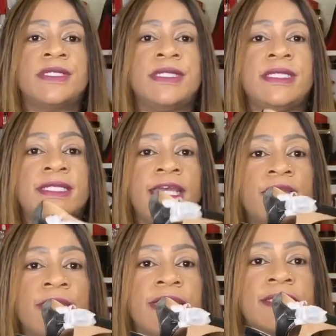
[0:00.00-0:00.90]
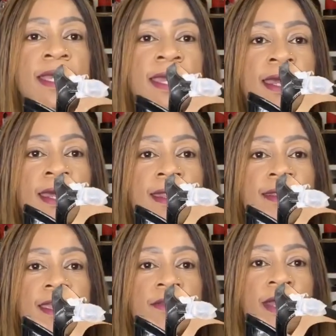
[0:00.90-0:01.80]
see it sideways
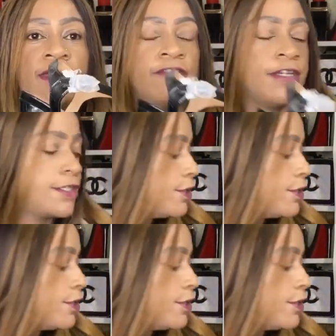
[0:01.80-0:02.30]
there you have it